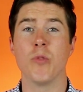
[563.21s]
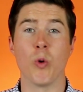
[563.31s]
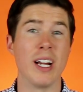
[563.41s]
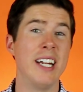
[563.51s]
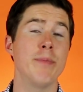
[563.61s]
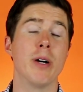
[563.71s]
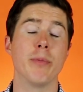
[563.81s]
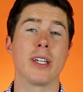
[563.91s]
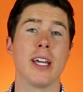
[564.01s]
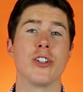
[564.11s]
or any
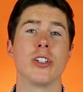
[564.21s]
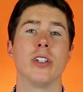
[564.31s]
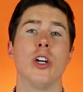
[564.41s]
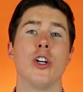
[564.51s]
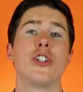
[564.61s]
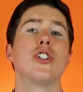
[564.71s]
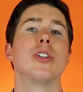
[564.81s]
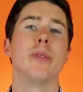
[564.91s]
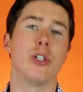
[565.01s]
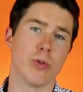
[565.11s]
publication
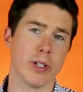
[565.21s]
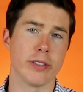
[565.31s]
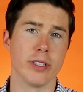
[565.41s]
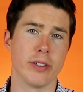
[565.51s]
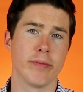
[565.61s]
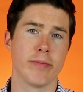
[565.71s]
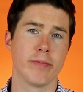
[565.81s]
should be trusted